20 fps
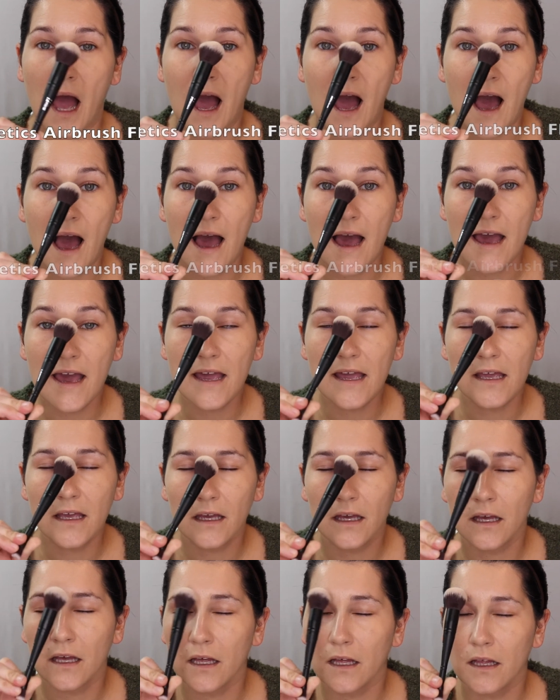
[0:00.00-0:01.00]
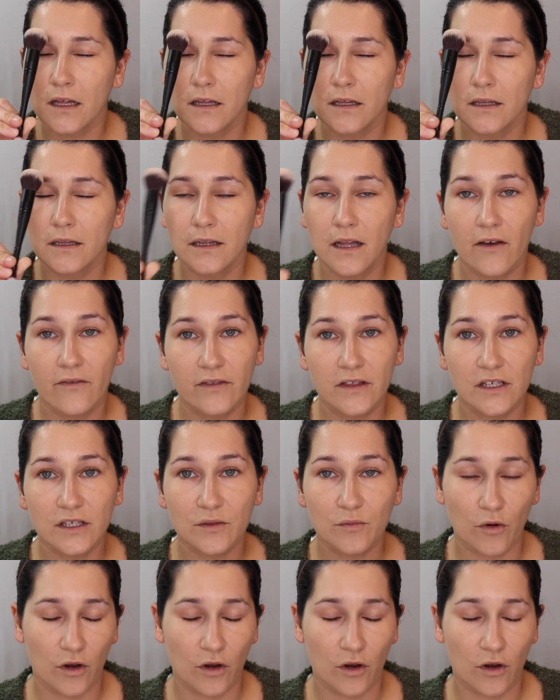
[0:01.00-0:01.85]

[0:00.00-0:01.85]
I love this